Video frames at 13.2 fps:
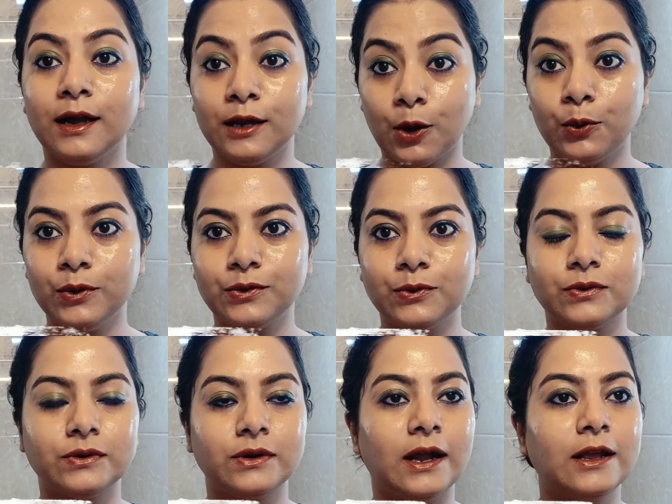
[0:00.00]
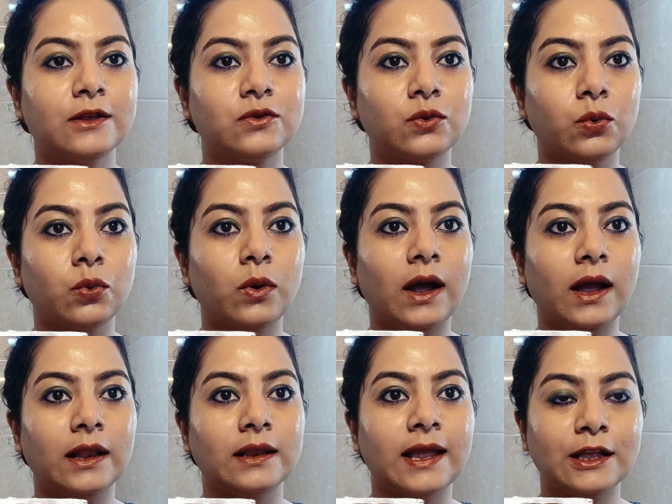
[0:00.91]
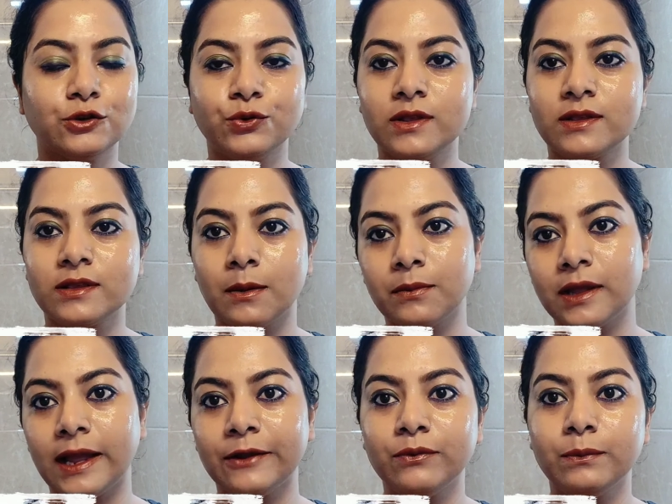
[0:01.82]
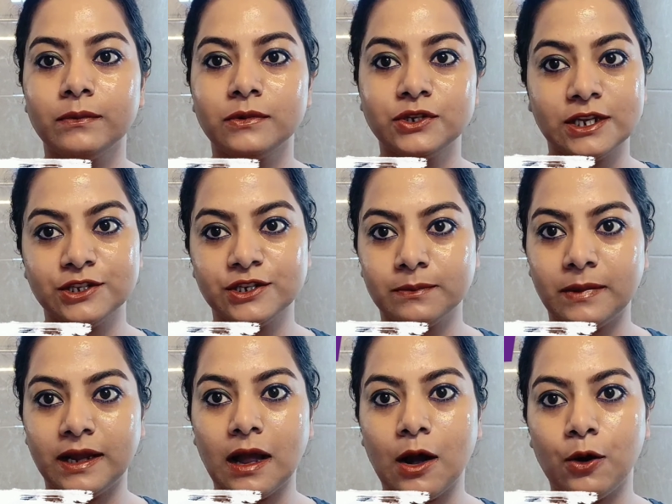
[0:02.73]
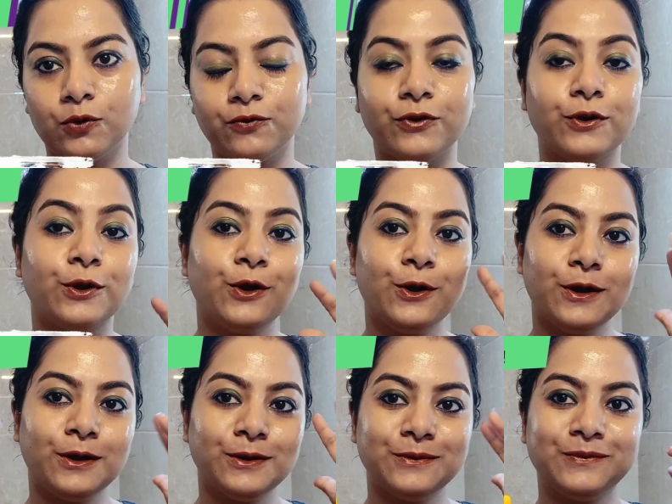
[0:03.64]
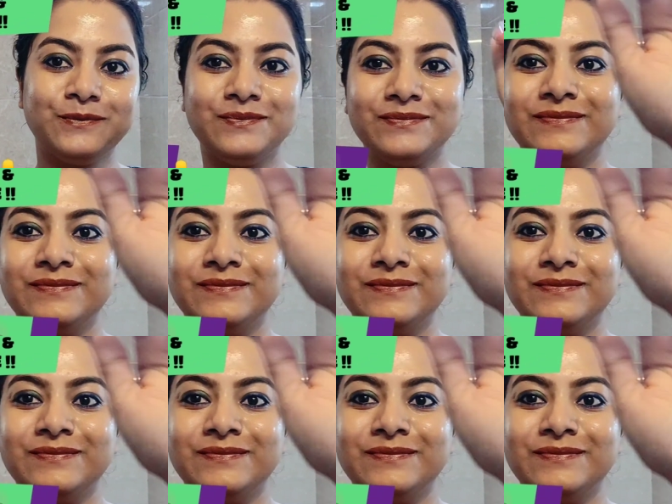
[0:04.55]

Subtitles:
And allow it to dry, so I'll catch you in some time changing my outfit.